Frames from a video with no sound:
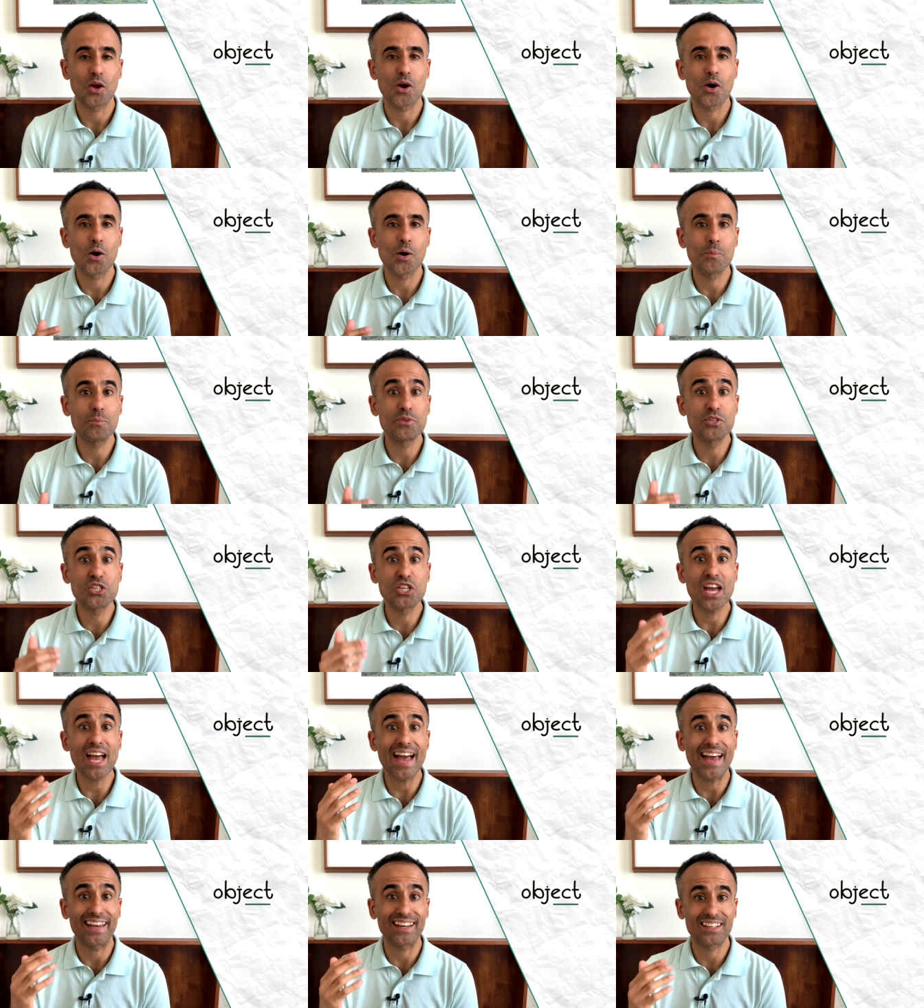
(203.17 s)

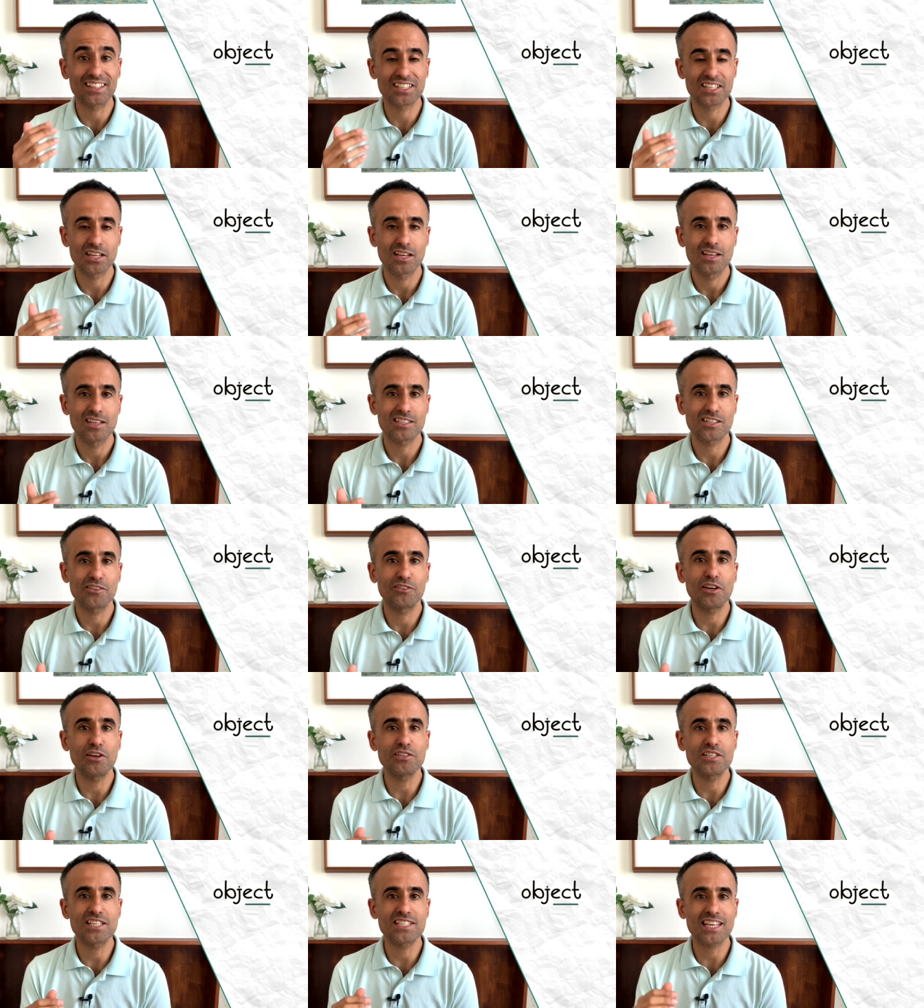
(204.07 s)
Object. So
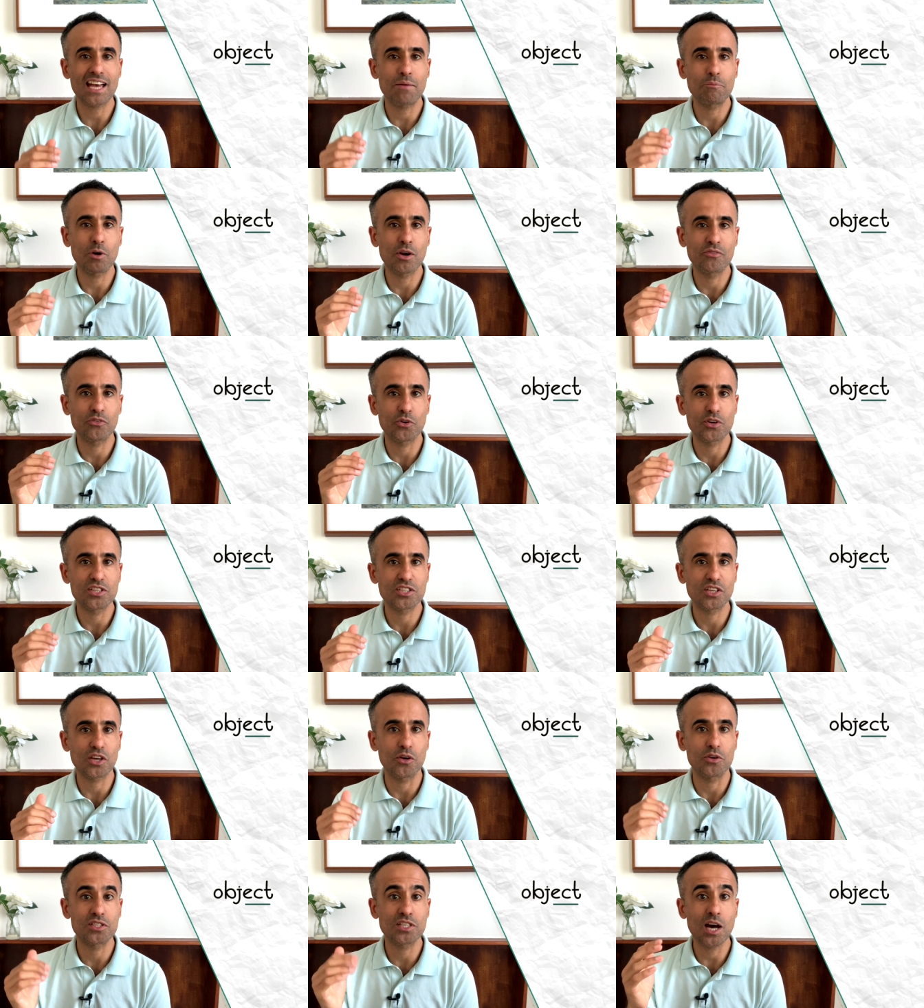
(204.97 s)
notice how my voice
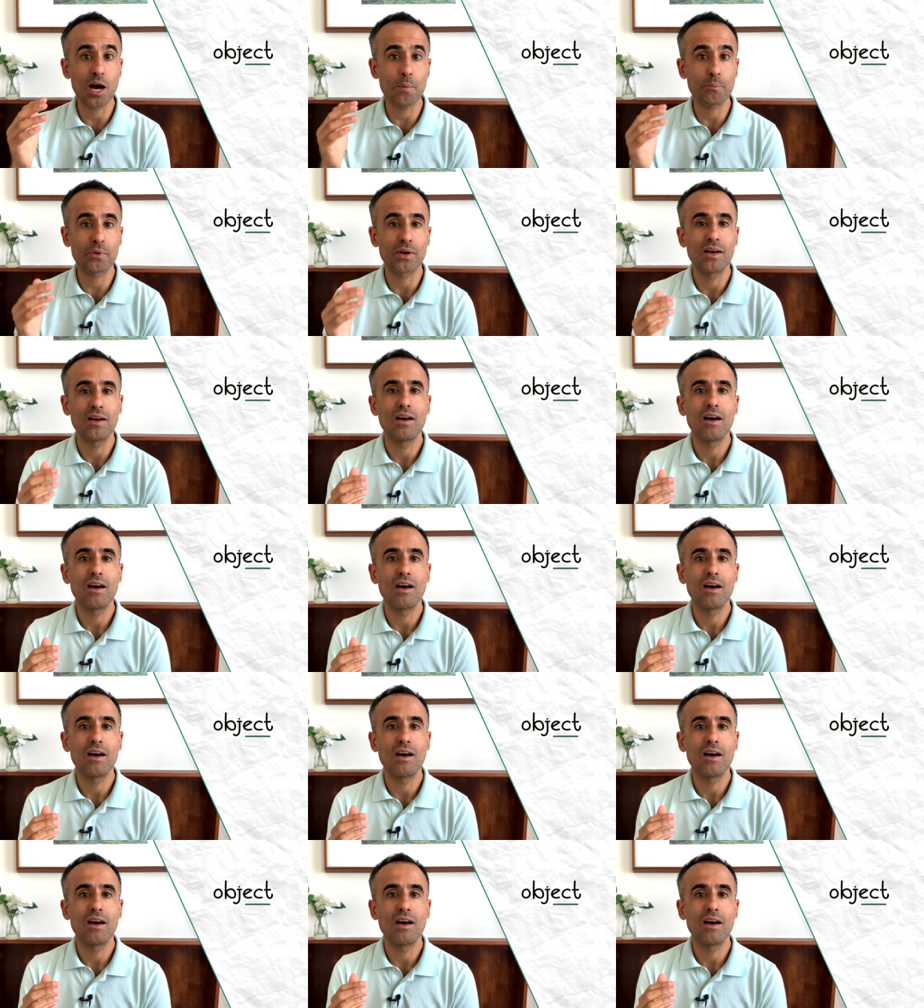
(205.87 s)
goes up